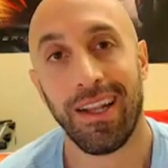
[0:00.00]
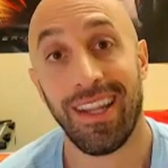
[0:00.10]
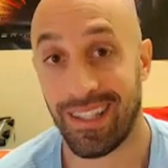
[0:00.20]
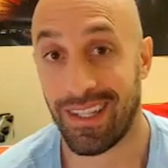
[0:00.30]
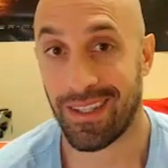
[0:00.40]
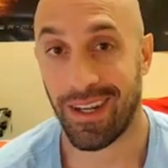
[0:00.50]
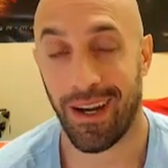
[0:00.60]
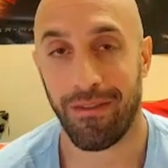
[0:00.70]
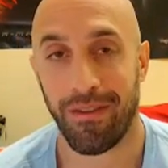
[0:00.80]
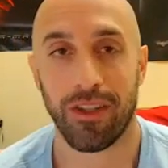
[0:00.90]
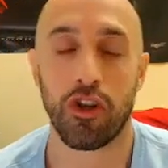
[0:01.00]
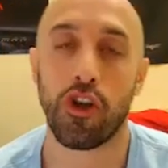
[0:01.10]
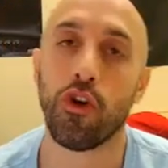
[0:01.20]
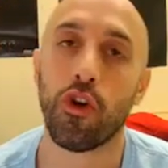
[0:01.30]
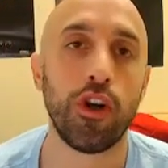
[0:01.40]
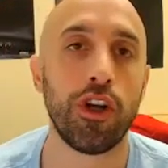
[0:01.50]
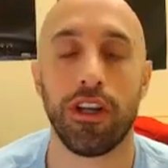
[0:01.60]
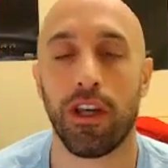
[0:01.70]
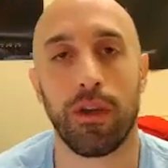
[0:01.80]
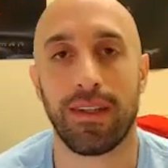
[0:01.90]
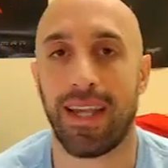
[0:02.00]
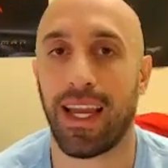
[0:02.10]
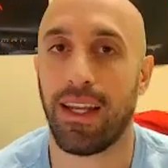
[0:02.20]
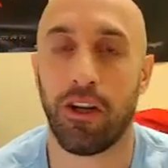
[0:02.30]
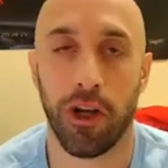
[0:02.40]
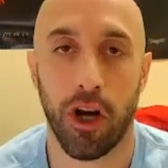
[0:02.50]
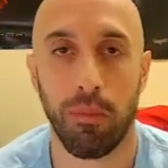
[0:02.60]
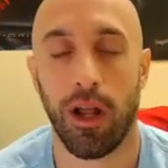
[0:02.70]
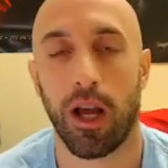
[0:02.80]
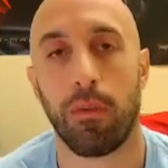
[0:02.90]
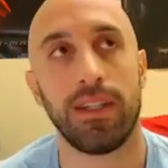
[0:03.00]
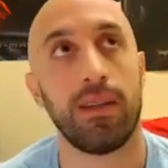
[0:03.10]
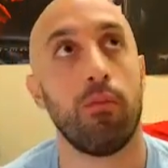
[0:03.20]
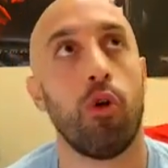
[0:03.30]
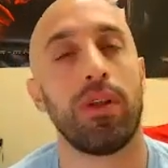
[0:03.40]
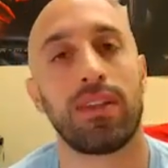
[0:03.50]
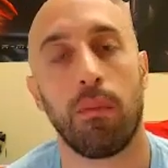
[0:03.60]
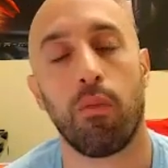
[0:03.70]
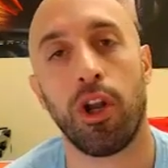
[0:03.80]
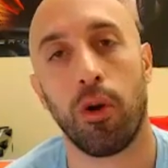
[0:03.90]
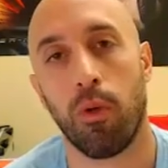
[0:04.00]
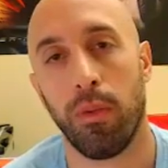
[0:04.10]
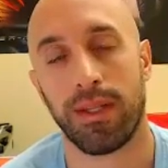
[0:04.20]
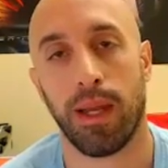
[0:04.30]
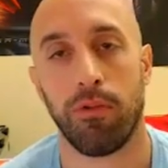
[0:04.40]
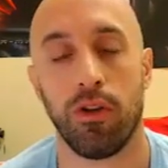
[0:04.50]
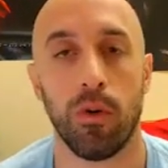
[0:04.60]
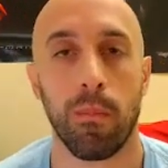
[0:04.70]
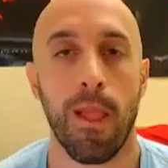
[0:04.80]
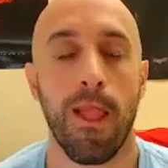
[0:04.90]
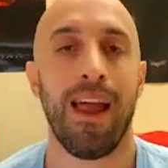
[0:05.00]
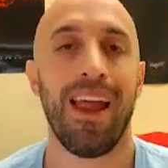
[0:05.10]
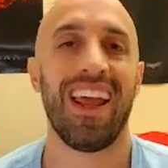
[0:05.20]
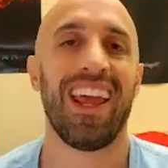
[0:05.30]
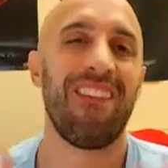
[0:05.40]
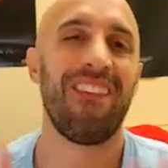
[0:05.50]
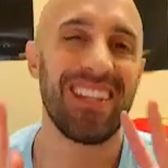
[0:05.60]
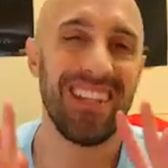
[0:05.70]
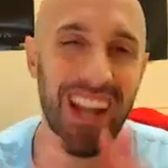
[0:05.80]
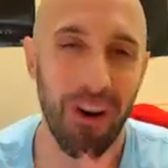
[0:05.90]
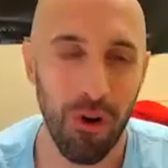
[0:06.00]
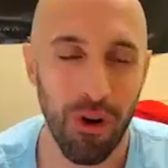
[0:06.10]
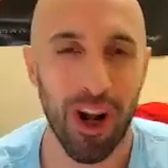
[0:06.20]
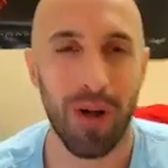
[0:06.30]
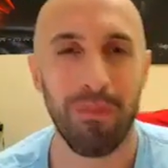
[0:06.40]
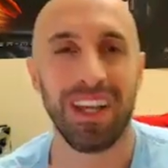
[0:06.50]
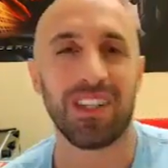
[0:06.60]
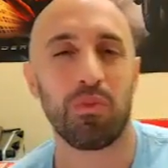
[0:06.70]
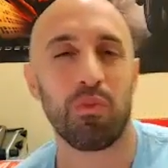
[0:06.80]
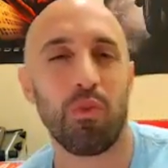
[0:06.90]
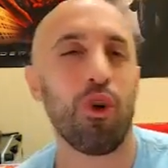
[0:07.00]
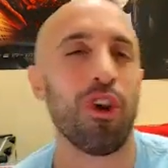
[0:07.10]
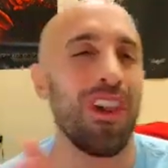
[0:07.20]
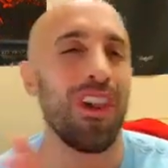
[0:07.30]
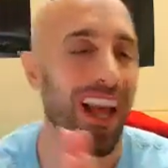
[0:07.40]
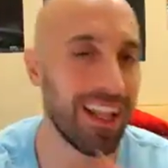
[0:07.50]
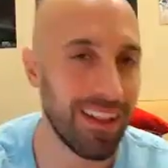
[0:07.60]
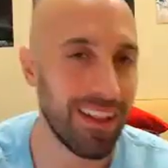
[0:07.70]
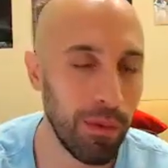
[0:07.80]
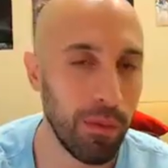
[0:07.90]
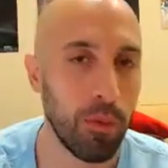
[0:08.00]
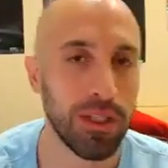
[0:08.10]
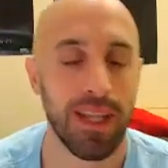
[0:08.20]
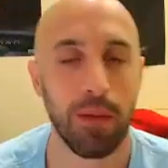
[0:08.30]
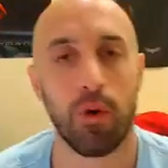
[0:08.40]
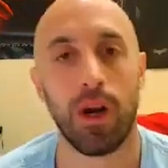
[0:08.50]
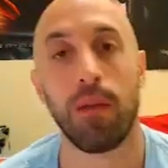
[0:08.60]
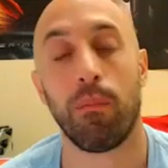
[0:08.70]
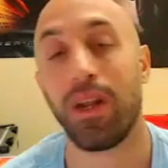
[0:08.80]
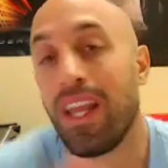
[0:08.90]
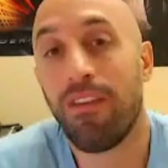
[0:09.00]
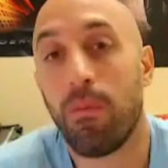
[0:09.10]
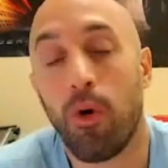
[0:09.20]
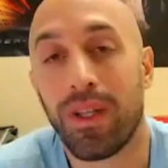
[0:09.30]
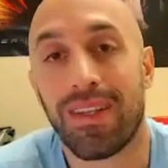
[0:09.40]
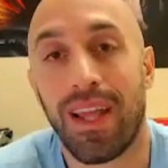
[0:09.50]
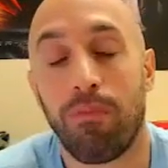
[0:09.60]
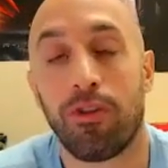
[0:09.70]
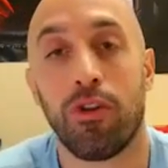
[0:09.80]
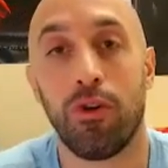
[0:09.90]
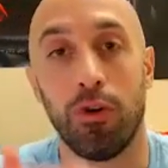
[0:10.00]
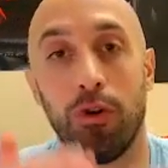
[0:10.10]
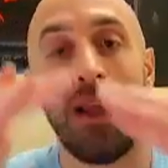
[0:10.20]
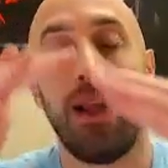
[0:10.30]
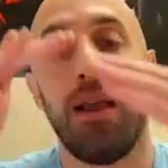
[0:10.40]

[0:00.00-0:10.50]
This is top. So you know you're dealing with a second degree heart block, but is it Mobitz type one or Mobitz type two? If it's narrow complex, more likely to be Mobitz type 1, but even Mobitz type 2,